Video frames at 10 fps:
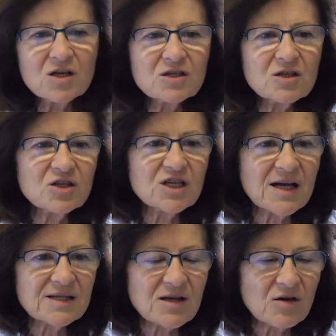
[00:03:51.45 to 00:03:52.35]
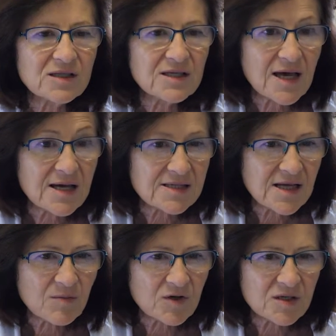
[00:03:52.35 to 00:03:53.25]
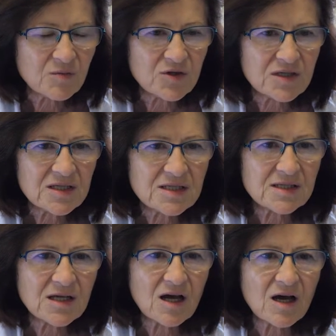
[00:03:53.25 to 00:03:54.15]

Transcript: such as anti-SM antibodies,